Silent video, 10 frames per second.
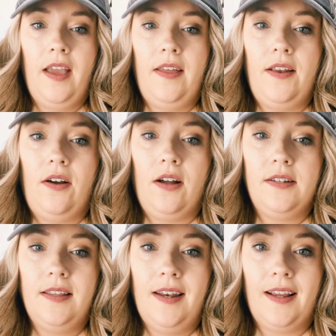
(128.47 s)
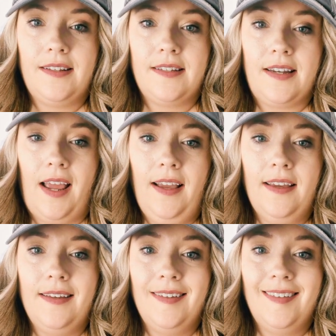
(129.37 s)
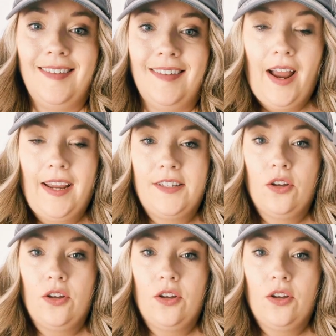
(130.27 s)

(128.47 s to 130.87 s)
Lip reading: And then on to the next snack. All right,